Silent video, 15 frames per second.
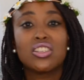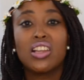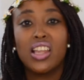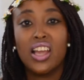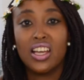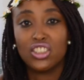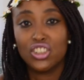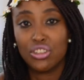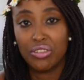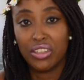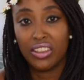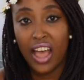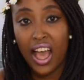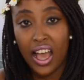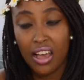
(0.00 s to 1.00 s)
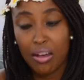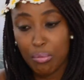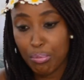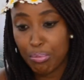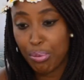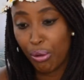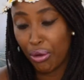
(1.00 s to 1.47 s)
to learn during that
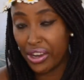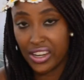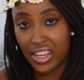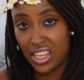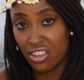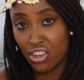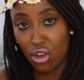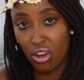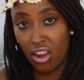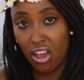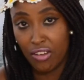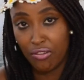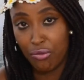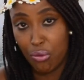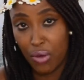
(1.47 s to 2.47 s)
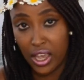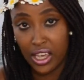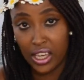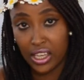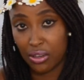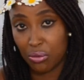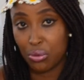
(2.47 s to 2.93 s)
point in your life
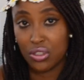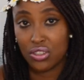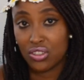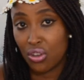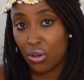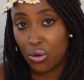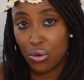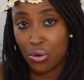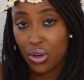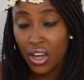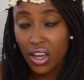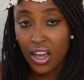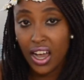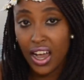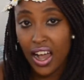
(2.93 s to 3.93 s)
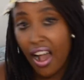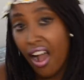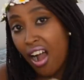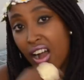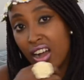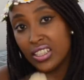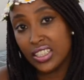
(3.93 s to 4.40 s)
where it was so
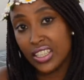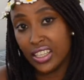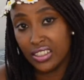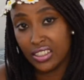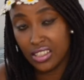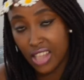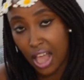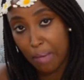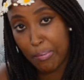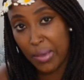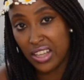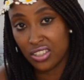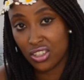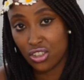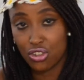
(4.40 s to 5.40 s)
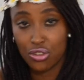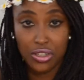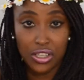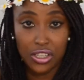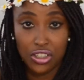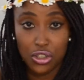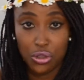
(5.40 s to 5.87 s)
hard and that person
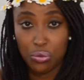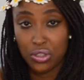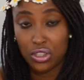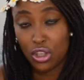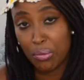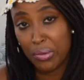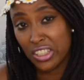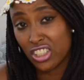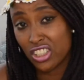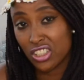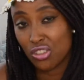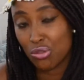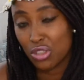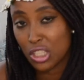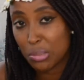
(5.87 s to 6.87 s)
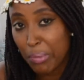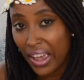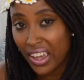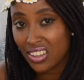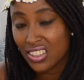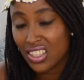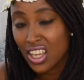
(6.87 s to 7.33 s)
treated you with so much
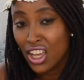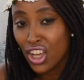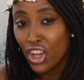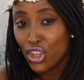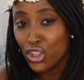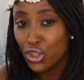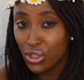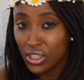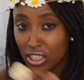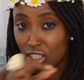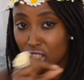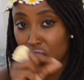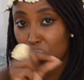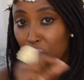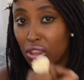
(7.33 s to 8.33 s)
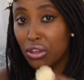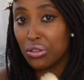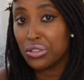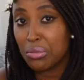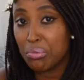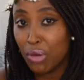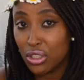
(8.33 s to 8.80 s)
disrespect. You need to deal with
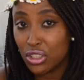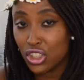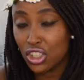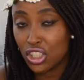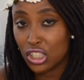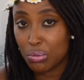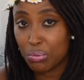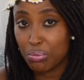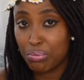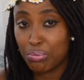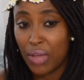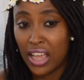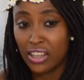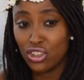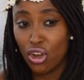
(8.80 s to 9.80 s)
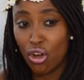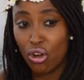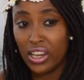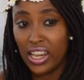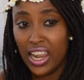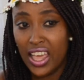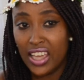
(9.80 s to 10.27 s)
those emotions and
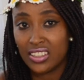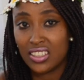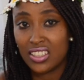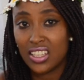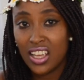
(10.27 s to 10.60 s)
not let